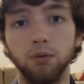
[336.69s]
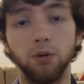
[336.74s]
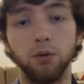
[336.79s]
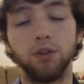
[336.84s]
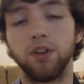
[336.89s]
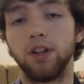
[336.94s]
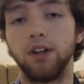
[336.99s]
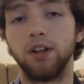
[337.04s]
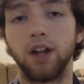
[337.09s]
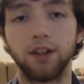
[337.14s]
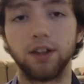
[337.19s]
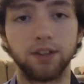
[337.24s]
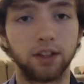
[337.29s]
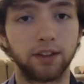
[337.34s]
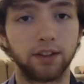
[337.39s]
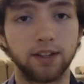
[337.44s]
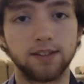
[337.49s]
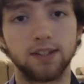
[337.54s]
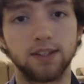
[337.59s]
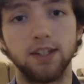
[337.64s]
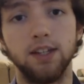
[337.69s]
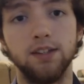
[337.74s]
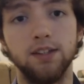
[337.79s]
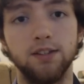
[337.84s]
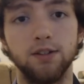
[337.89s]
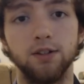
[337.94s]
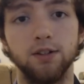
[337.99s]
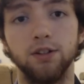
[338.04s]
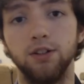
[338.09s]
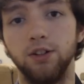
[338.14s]
well then I think that's
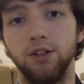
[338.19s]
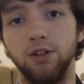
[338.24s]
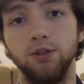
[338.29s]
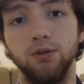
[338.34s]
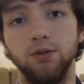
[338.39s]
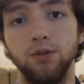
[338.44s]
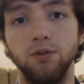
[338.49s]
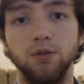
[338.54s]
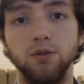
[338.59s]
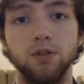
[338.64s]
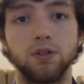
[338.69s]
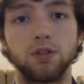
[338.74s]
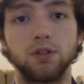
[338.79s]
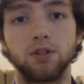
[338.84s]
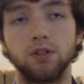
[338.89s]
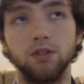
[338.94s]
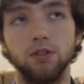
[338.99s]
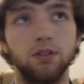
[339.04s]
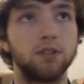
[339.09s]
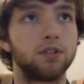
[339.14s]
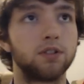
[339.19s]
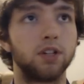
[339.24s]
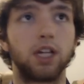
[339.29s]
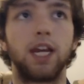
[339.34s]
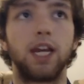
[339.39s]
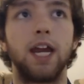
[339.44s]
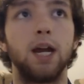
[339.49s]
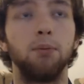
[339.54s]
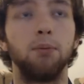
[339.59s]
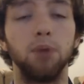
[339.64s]
easier to use just
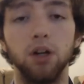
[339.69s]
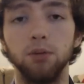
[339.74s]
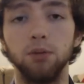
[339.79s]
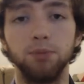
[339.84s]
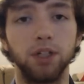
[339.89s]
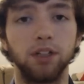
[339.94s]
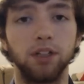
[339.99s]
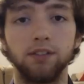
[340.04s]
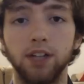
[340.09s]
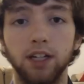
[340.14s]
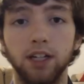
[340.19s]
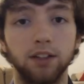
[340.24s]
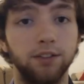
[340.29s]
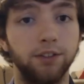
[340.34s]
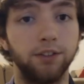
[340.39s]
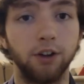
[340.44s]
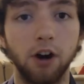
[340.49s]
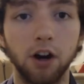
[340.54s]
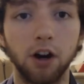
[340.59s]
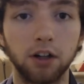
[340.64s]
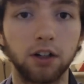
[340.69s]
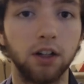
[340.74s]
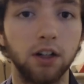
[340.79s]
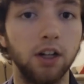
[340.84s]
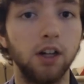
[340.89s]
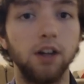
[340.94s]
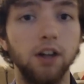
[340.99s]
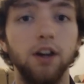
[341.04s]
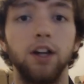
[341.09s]
the camera because I can talk,